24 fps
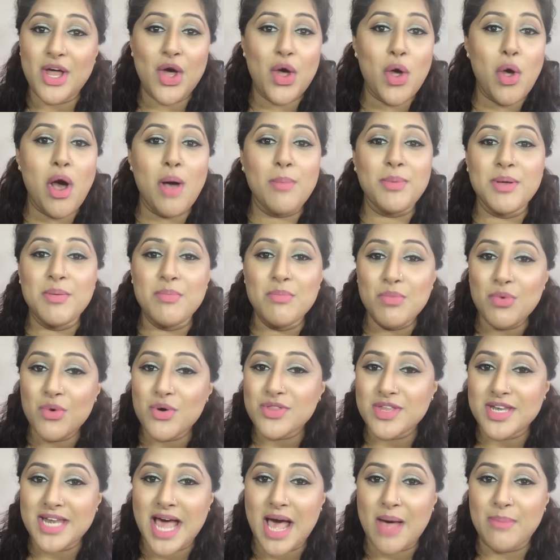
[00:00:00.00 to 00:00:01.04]
I'll be
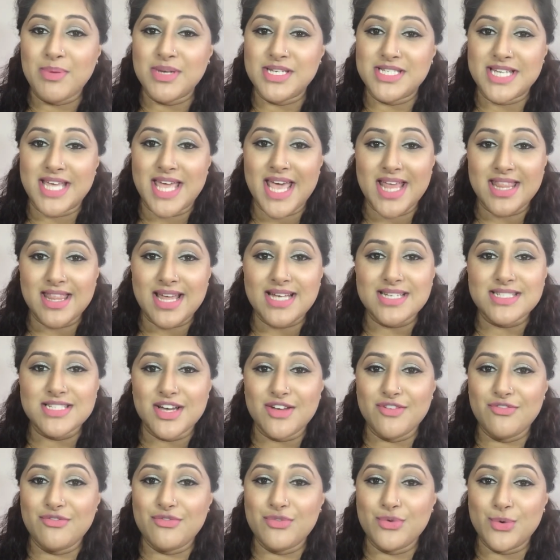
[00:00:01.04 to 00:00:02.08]
more than happy to get that
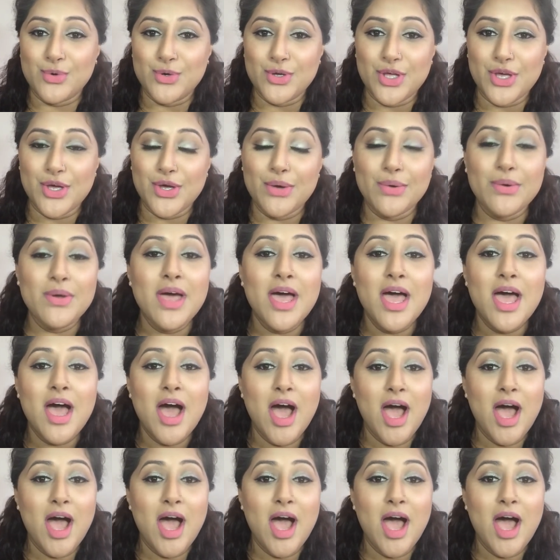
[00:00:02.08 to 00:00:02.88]
done for you.